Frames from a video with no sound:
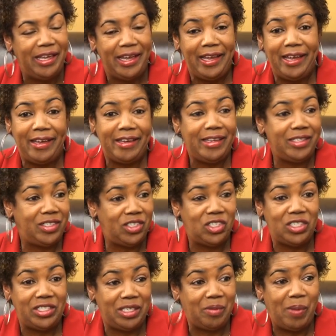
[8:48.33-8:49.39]
And it's
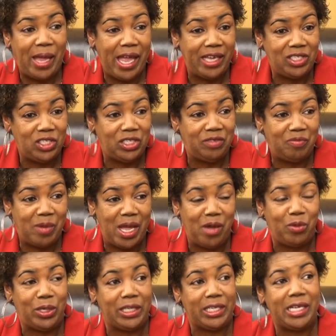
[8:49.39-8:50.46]
just a passion of mine.
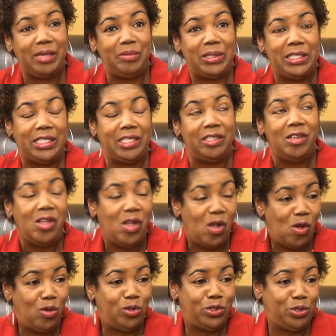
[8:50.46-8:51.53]
When it comes to
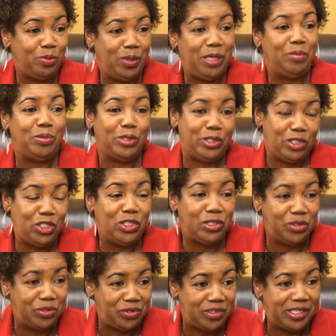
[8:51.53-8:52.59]
older people and
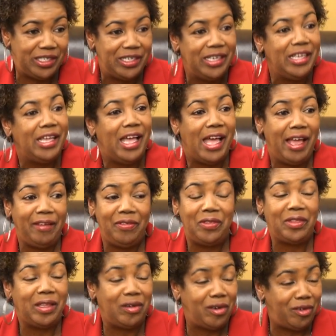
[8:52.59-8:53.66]
children, I
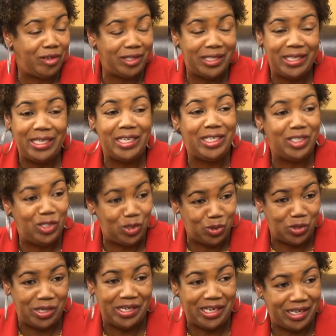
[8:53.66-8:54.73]
thoroughly
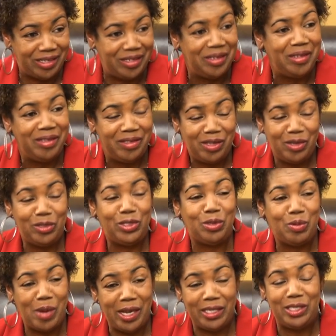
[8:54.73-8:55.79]
enjoy it. Those are
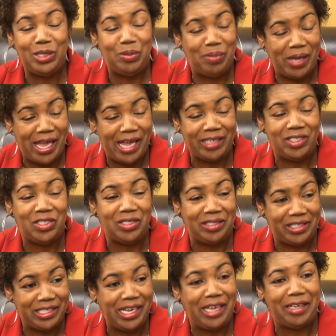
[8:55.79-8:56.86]
my two passions,
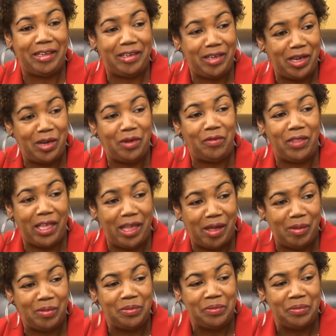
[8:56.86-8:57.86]
taking care of them.